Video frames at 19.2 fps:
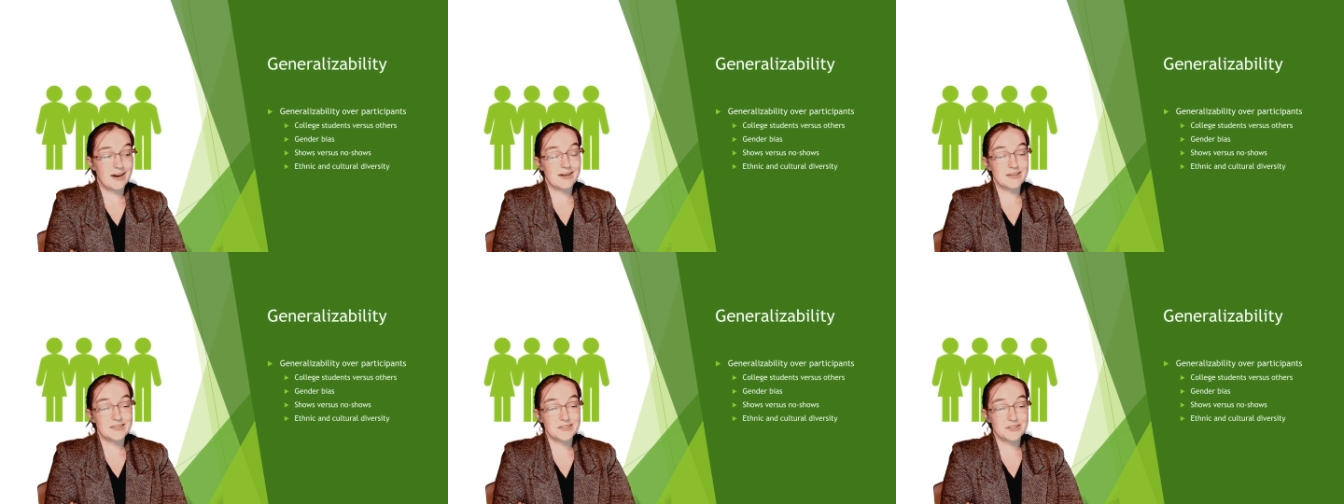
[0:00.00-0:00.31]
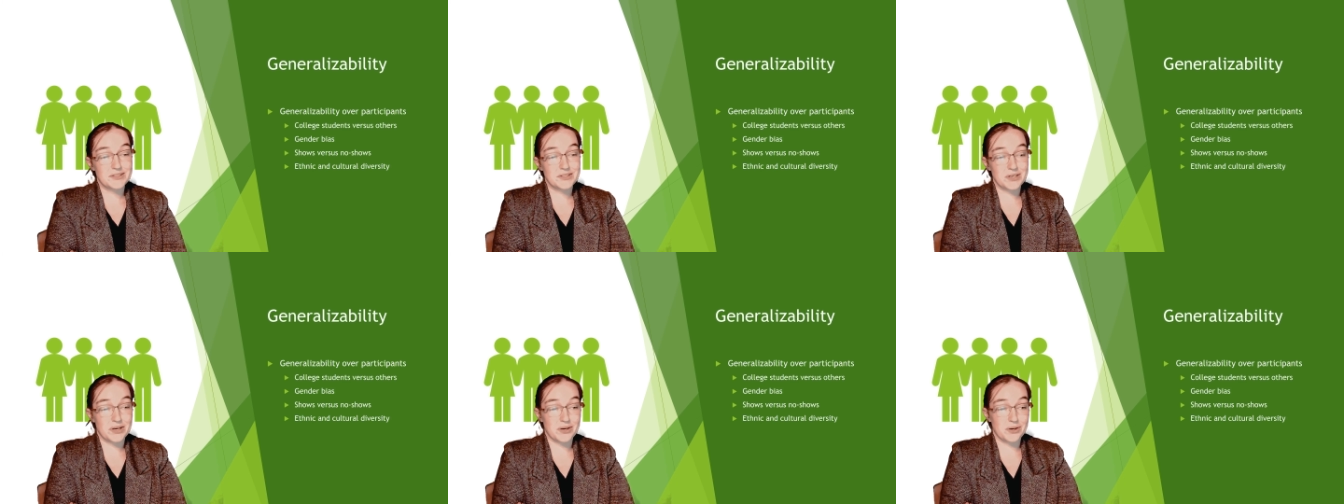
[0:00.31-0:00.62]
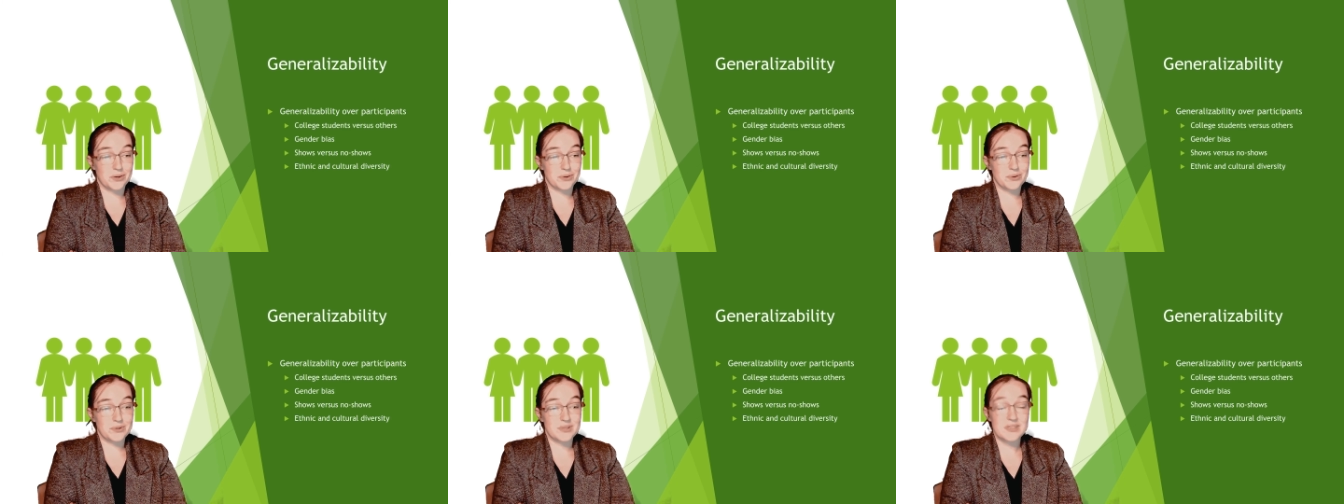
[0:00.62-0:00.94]

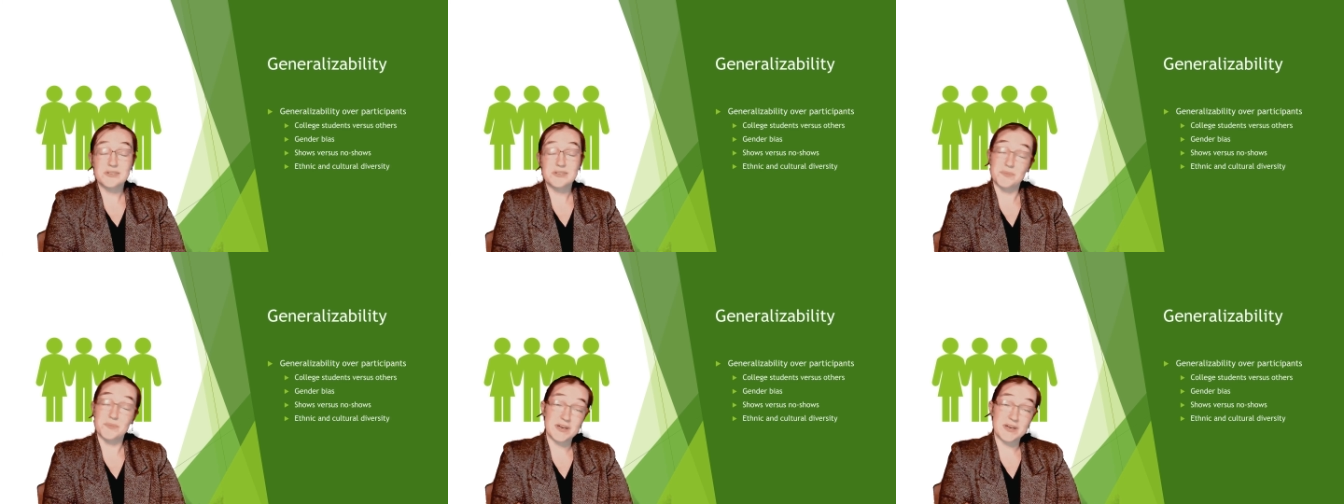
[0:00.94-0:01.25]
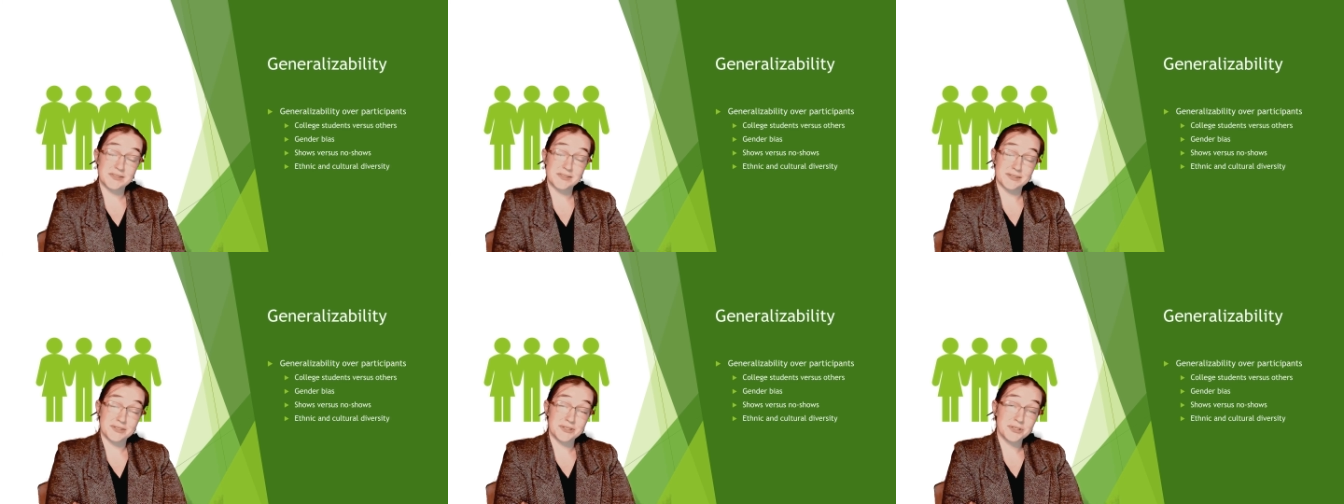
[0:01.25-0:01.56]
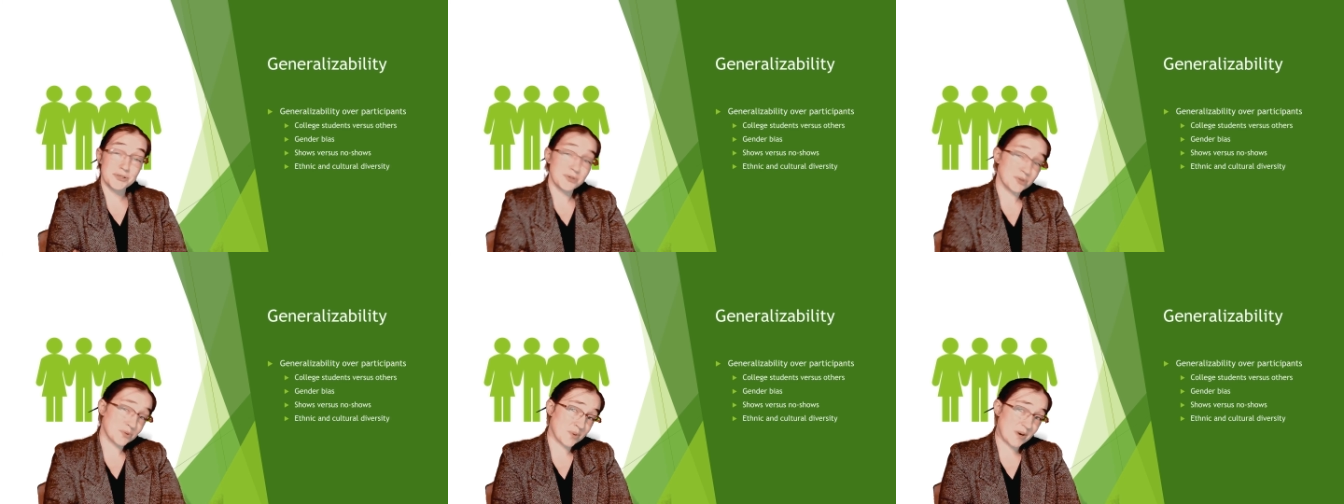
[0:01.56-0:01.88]
So, this raises
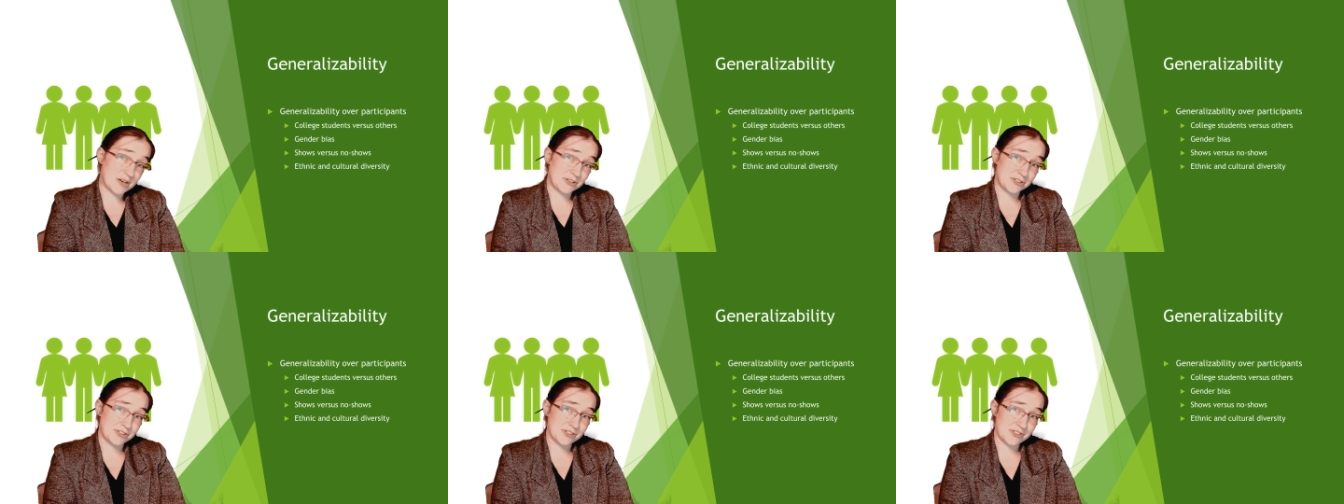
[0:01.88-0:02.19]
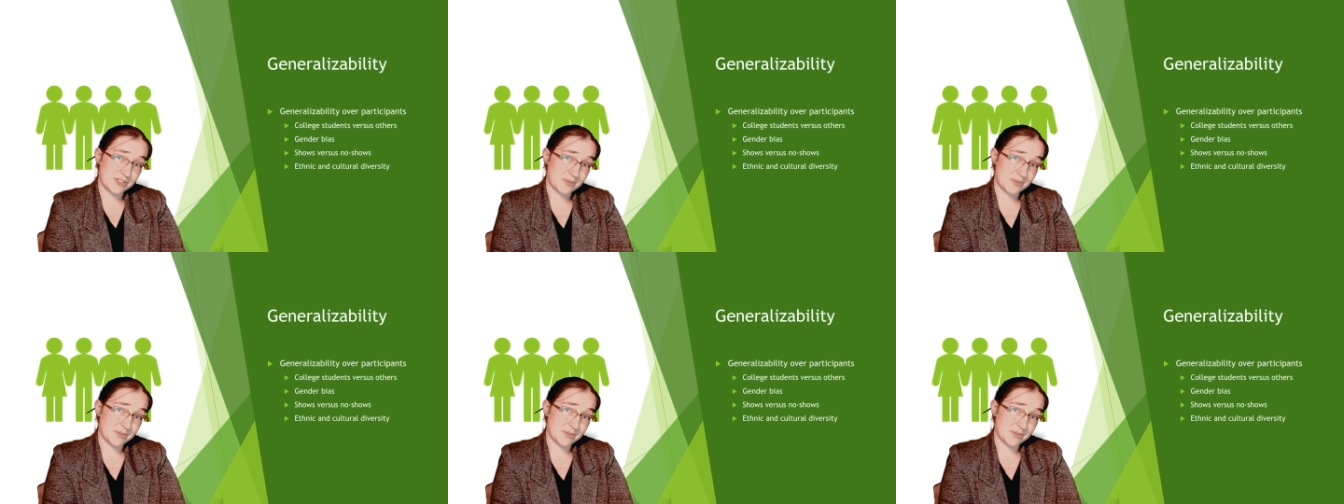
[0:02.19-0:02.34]
two questions